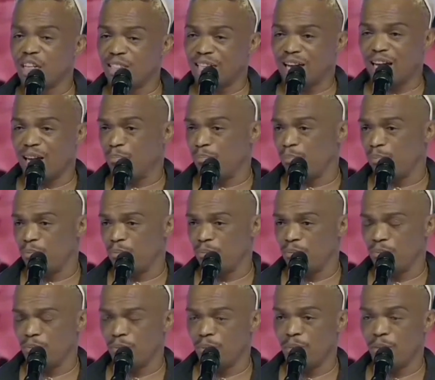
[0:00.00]
shut up.
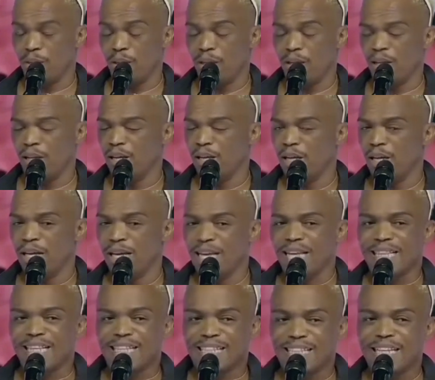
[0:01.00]

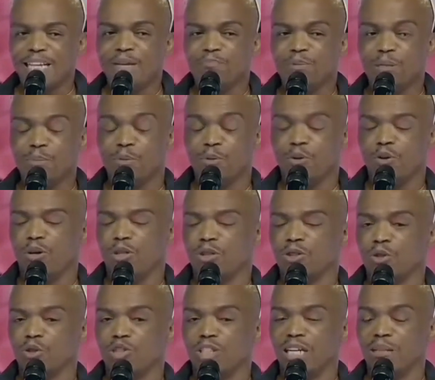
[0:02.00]
The same people
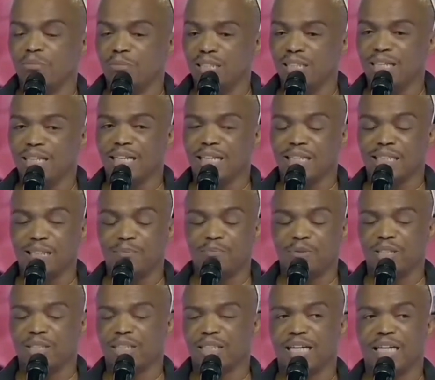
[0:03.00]
on social media that
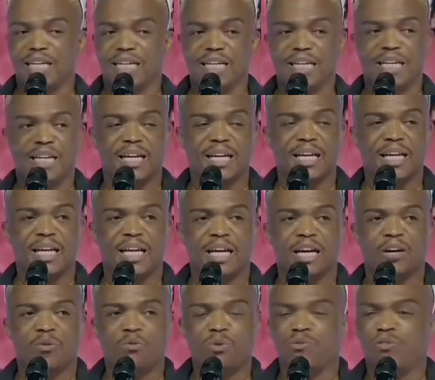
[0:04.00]
keep on saying,
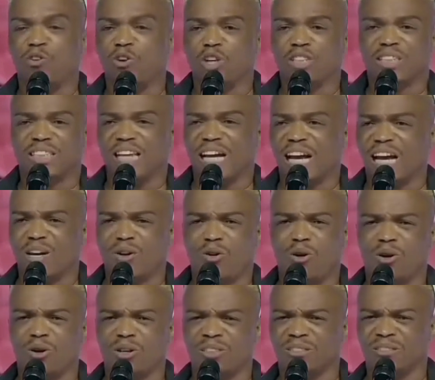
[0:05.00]
we've lost an
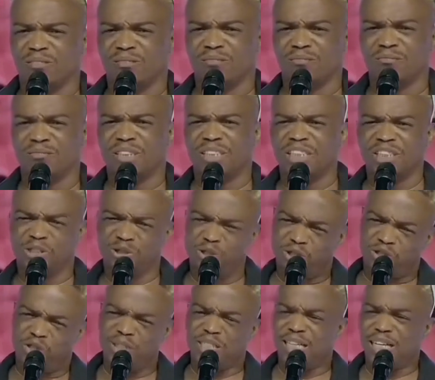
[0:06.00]
icon.
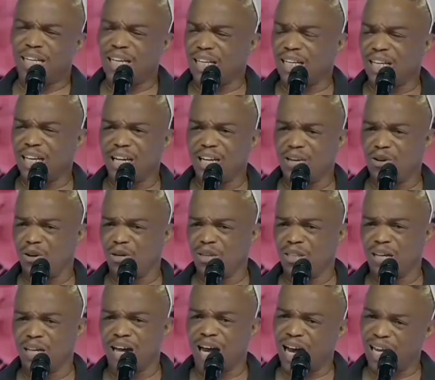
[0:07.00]
Did you treat her like an
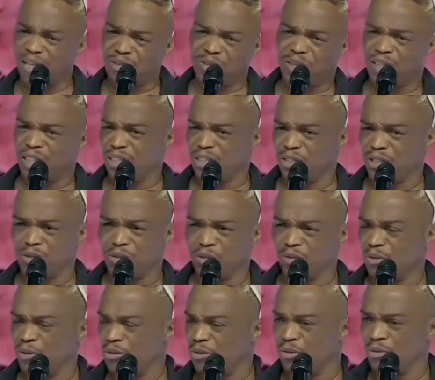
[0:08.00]
icon? I don't think
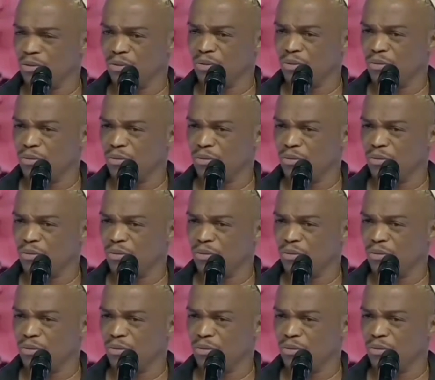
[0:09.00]
so.